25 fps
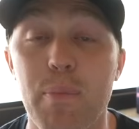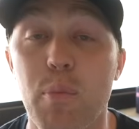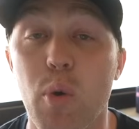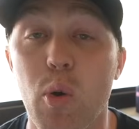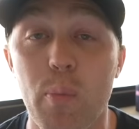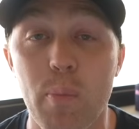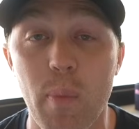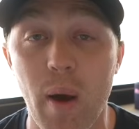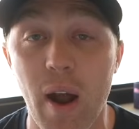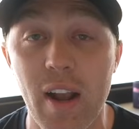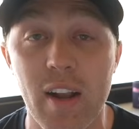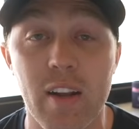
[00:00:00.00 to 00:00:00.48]
more
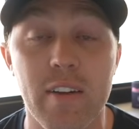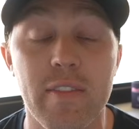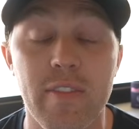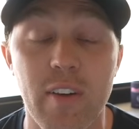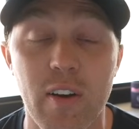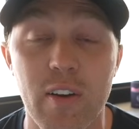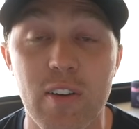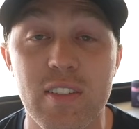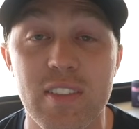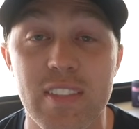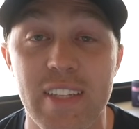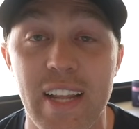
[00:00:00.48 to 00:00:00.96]

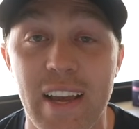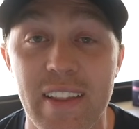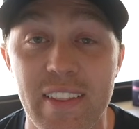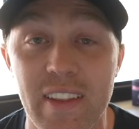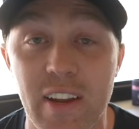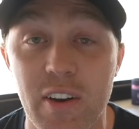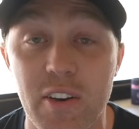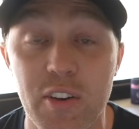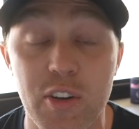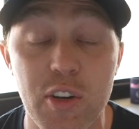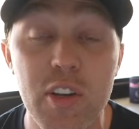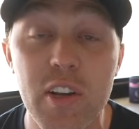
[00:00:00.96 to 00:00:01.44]
microphones down
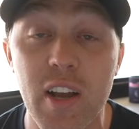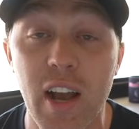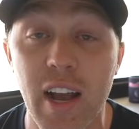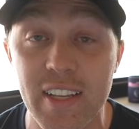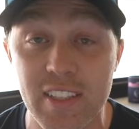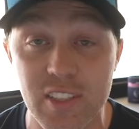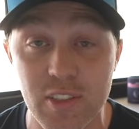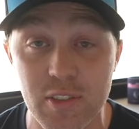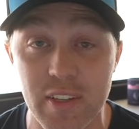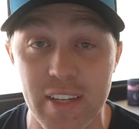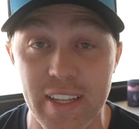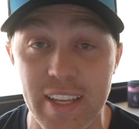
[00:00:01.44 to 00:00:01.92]
there and you
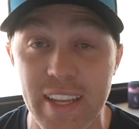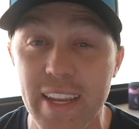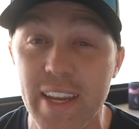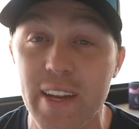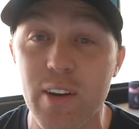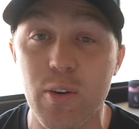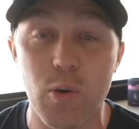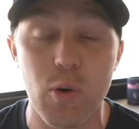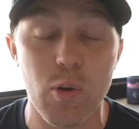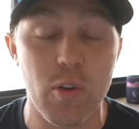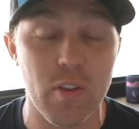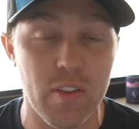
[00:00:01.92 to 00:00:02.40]
guys could
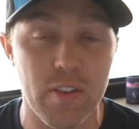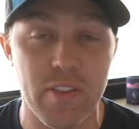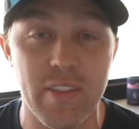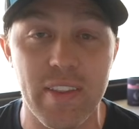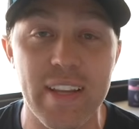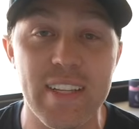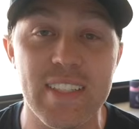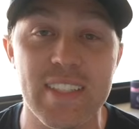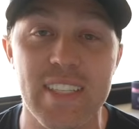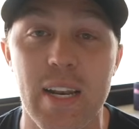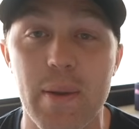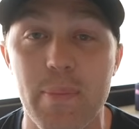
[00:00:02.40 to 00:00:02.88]
hear all the
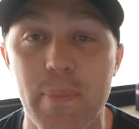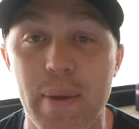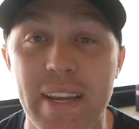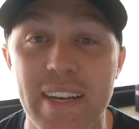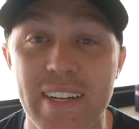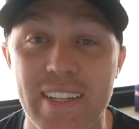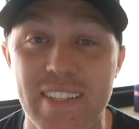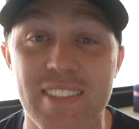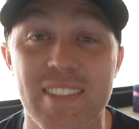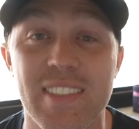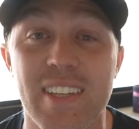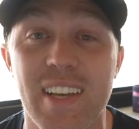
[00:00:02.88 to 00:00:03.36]
things that are
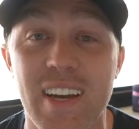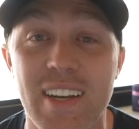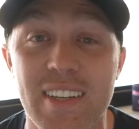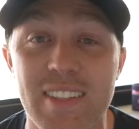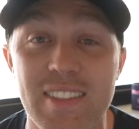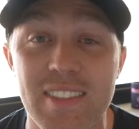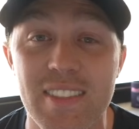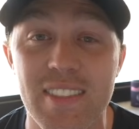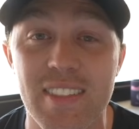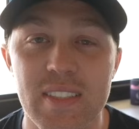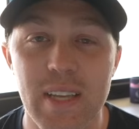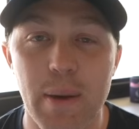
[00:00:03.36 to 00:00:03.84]
being
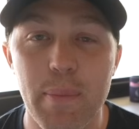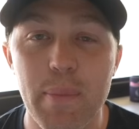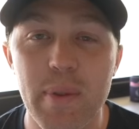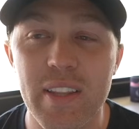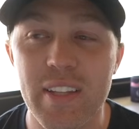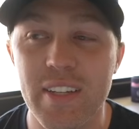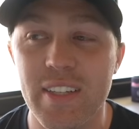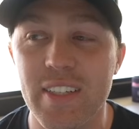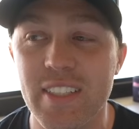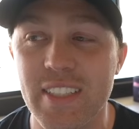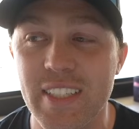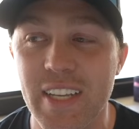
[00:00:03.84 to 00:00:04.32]
discussed. Some of
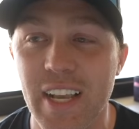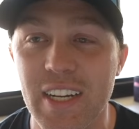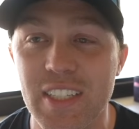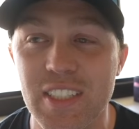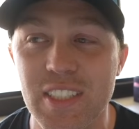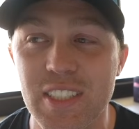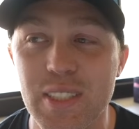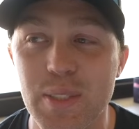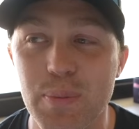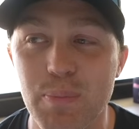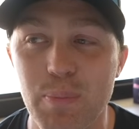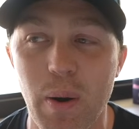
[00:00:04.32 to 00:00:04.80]
the
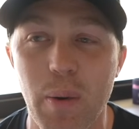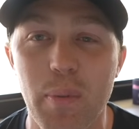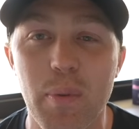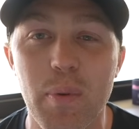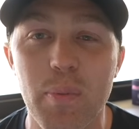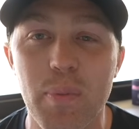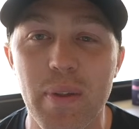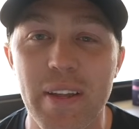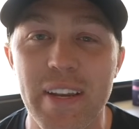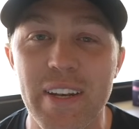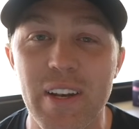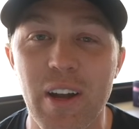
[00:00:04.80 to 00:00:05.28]
discussions
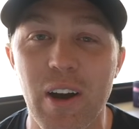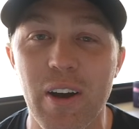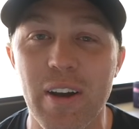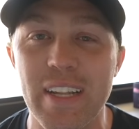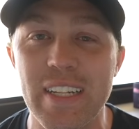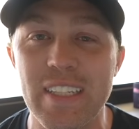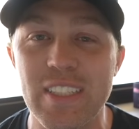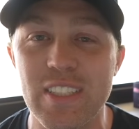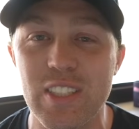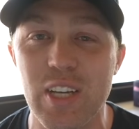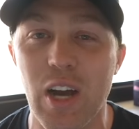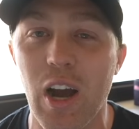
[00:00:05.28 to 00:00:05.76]
probably not
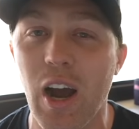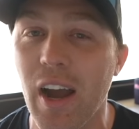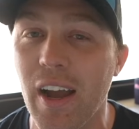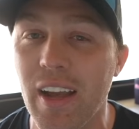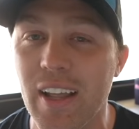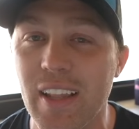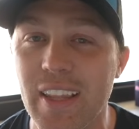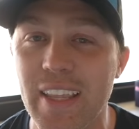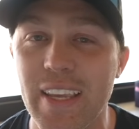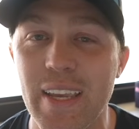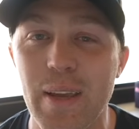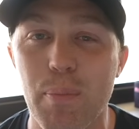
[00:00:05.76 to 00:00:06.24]

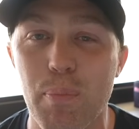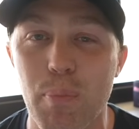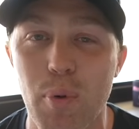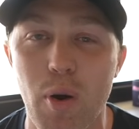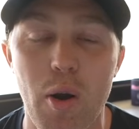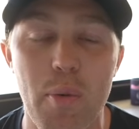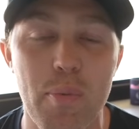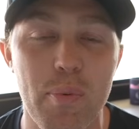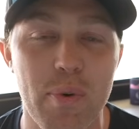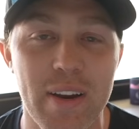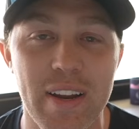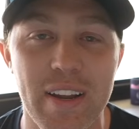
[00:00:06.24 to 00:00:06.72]
entirely
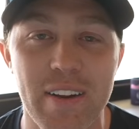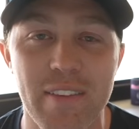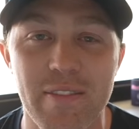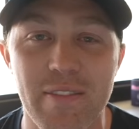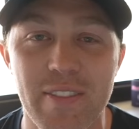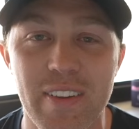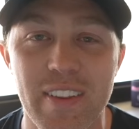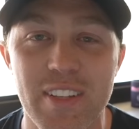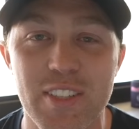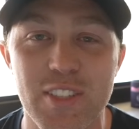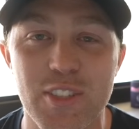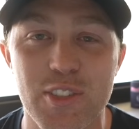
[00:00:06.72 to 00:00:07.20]
appropriate
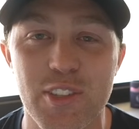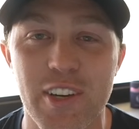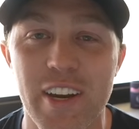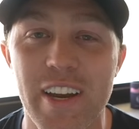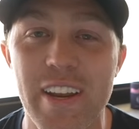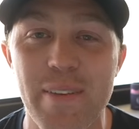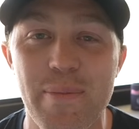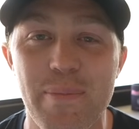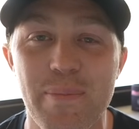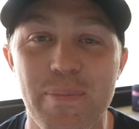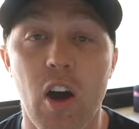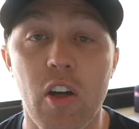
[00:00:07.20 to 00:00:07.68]
for the
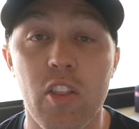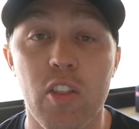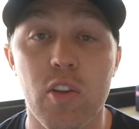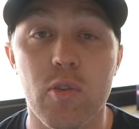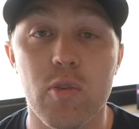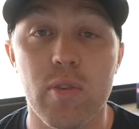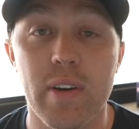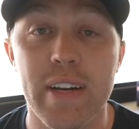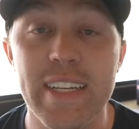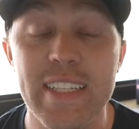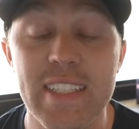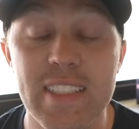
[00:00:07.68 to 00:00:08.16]
stream. On the
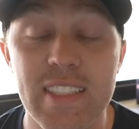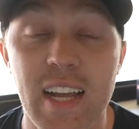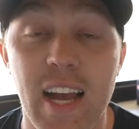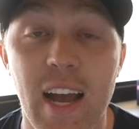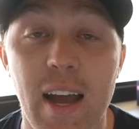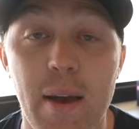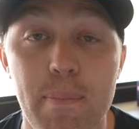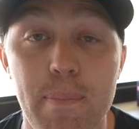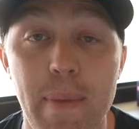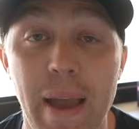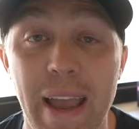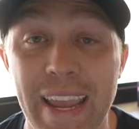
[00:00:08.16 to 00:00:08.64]

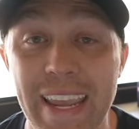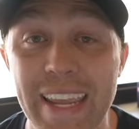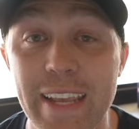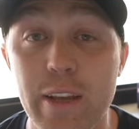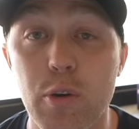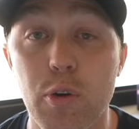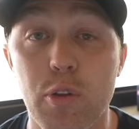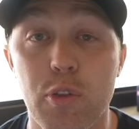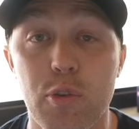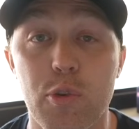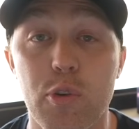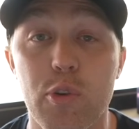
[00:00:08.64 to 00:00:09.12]
restart, Matt
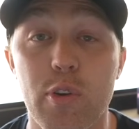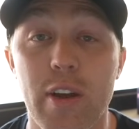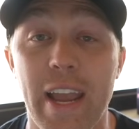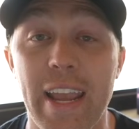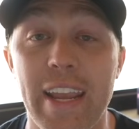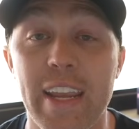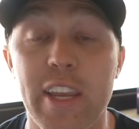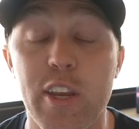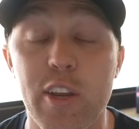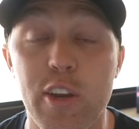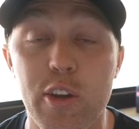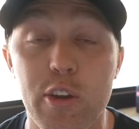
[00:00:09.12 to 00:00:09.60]
Eagle threw a
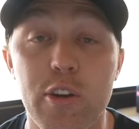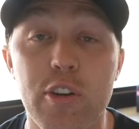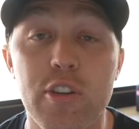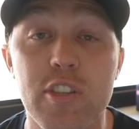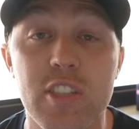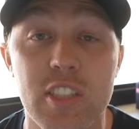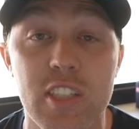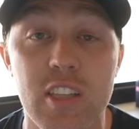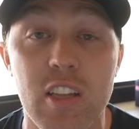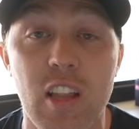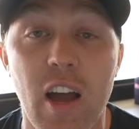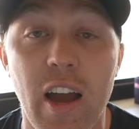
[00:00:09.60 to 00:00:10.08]
huge
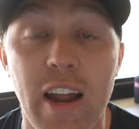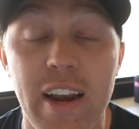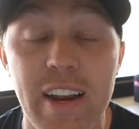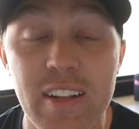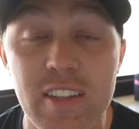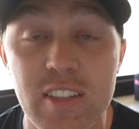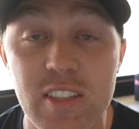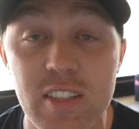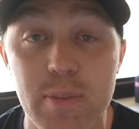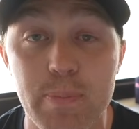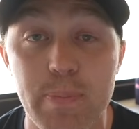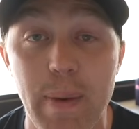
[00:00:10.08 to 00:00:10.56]
slider
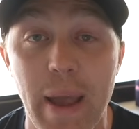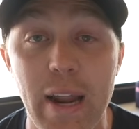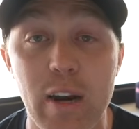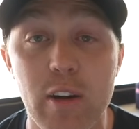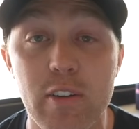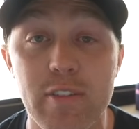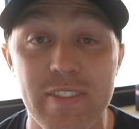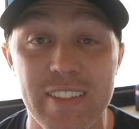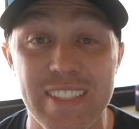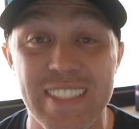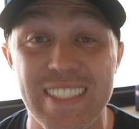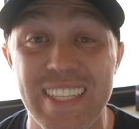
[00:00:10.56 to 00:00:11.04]
to battle
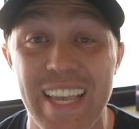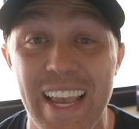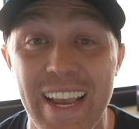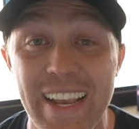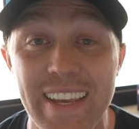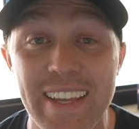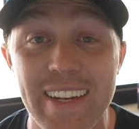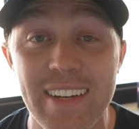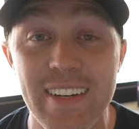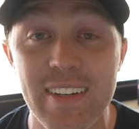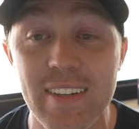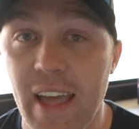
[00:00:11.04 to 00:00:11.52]
for
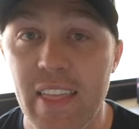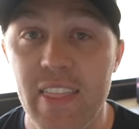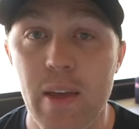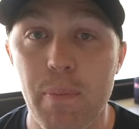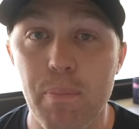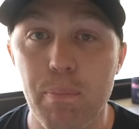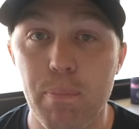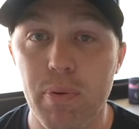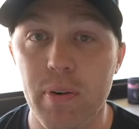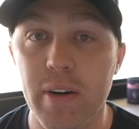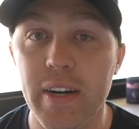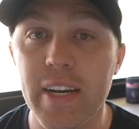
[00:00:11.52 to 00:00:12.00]
second, and
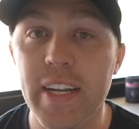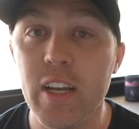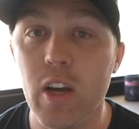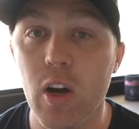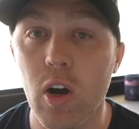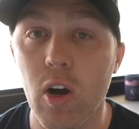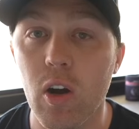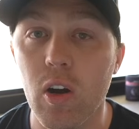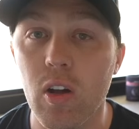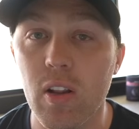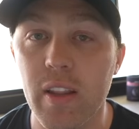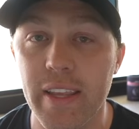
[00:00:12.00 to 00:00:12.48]
then pretty
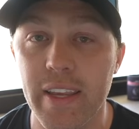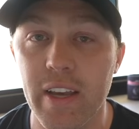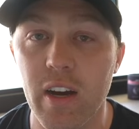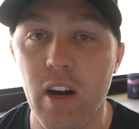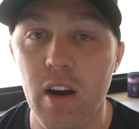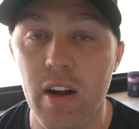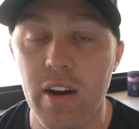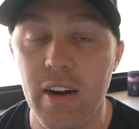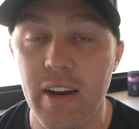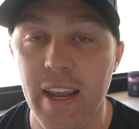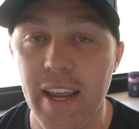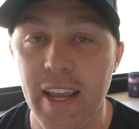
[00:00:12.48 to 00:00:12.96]
early
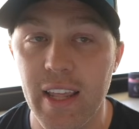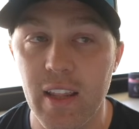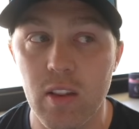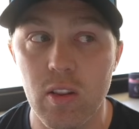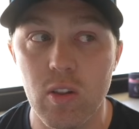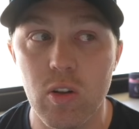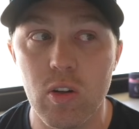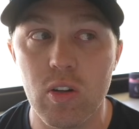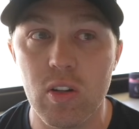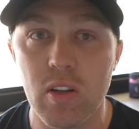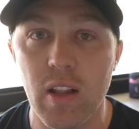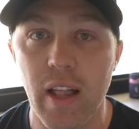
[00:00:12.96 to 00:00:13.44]
on, it
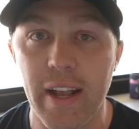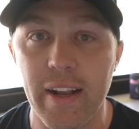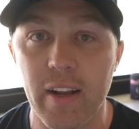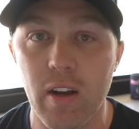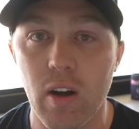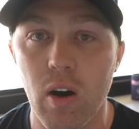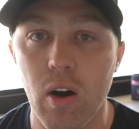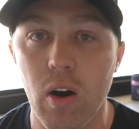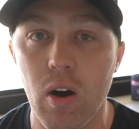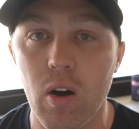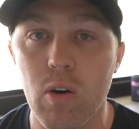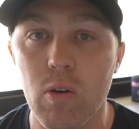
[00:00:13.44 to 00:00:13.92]
looked like,
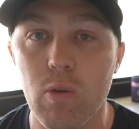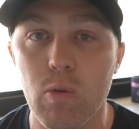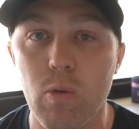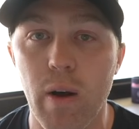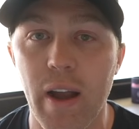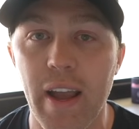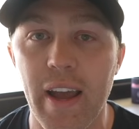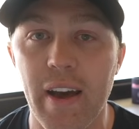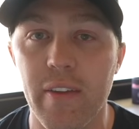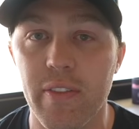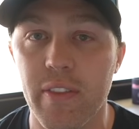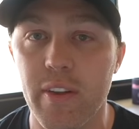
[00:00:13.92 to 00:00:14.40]
oh
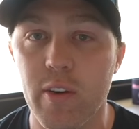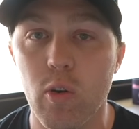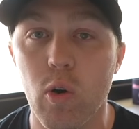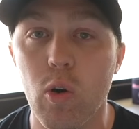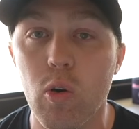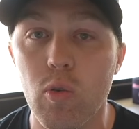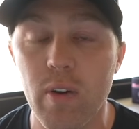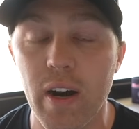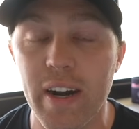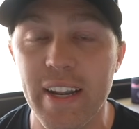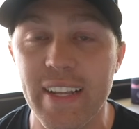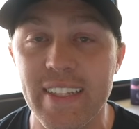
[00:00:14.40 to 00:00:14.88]
wow, they're
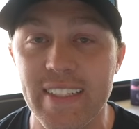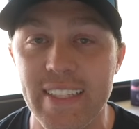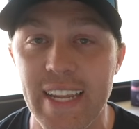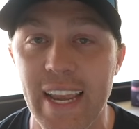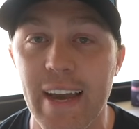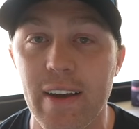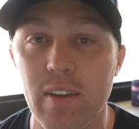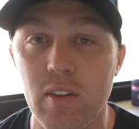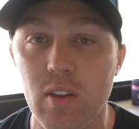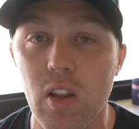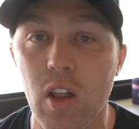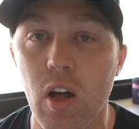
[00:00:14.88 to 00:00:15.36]
all running
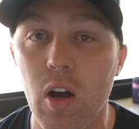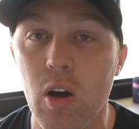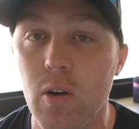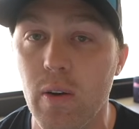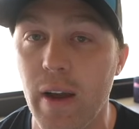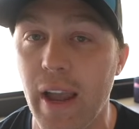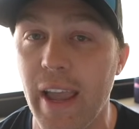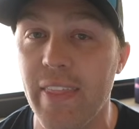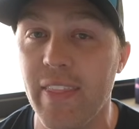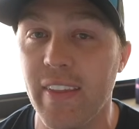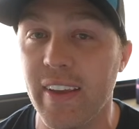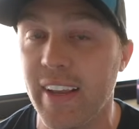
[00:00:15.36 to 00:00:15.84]
down low
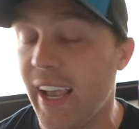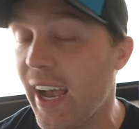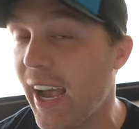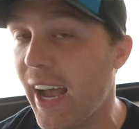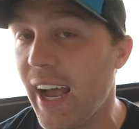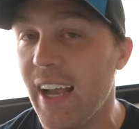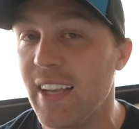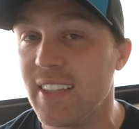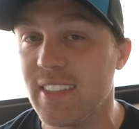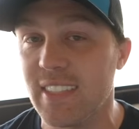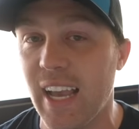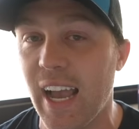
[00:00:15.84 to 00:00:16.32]
and the
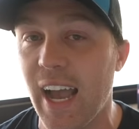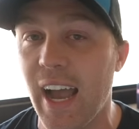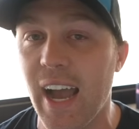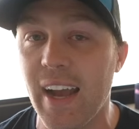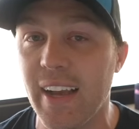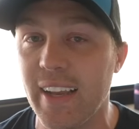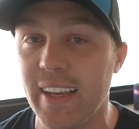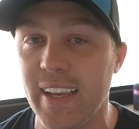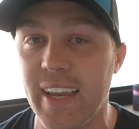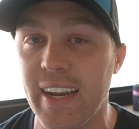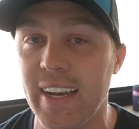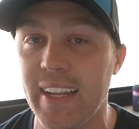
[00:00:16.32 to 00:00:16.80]
cars
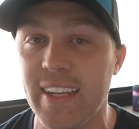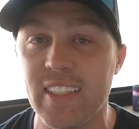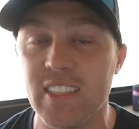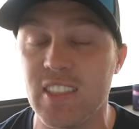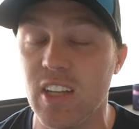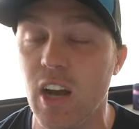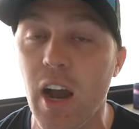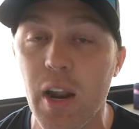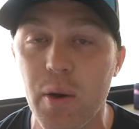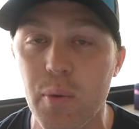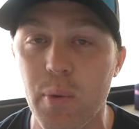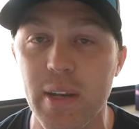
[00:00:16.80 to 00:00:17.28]
aren't getting
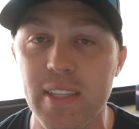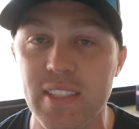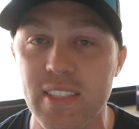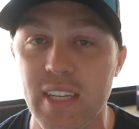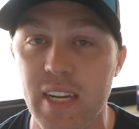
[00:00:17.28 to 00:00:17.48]
sideways